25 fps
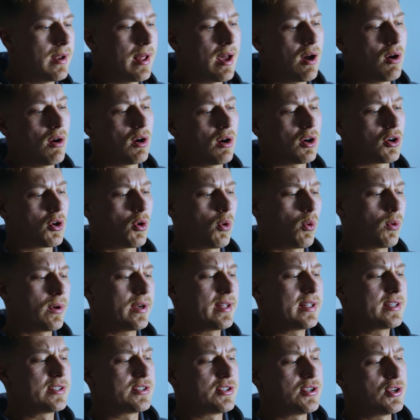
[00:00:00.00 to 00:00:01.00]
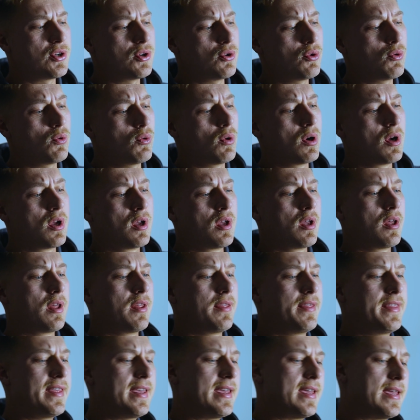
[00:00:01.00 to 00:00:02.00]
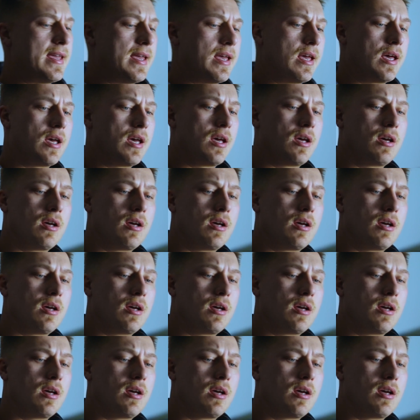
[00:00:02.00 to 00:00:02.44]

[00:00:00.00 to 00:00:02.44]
Now, according to the